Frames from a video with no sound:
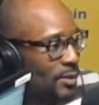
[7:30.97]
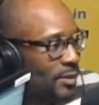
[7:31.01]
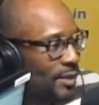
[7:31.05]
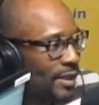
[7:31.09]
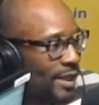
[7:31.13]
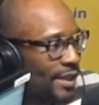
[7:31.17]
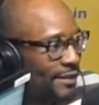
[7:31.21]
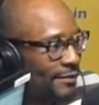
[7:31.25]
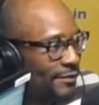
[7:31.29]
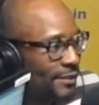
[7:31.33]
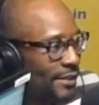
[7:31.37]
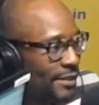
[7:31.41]

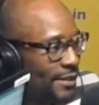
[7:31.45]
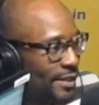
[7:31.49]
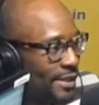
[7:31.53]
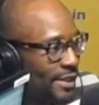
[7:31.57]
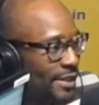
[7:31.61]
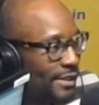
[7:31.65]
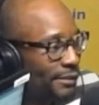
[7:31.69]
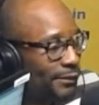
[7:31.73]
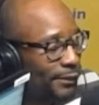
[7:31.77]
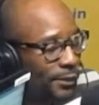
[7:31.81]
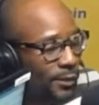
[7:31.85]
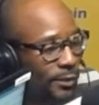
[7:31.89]
a very
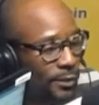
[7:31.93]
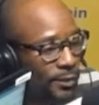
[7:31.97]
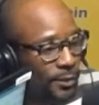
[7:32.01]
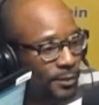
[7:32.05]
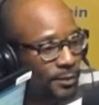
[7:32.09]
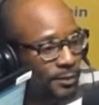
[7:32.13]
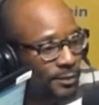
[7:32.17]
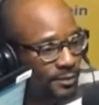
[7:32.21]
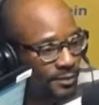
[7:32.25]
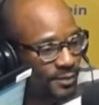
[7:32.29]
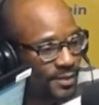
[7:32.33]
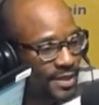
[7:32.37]
difficult
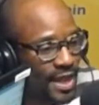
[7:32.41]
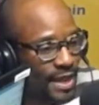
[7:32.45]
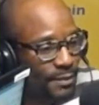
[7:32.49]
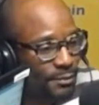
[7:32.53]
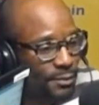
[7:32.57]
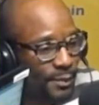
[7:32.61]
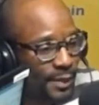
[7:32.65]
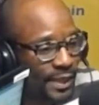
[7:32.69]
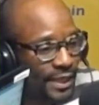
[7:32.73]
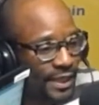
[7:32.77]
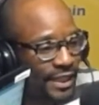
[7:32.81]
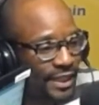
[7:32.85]
time
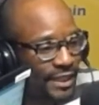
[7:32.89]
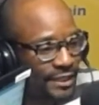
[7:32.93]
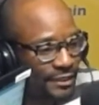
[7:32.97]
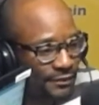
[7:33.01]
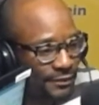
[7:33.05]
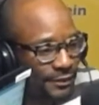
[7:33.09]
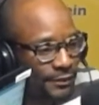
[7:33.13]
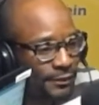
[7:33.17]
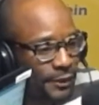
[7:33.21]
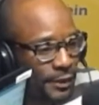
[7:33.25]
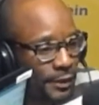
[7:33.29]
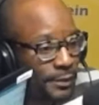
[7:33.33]
in my
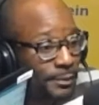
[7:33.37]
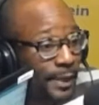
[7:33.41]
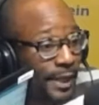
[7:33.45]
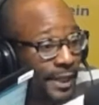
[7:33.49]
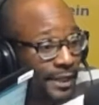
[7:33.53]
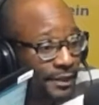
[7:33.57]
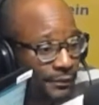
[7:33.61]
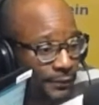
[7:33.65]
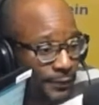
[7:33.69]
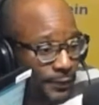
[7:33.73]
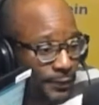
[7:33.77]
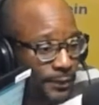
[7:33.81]
life, a very
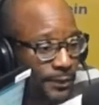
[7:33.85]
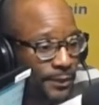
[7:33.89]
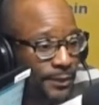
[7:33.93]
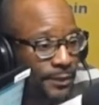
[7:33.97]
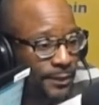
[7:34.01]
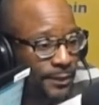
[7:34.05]
painful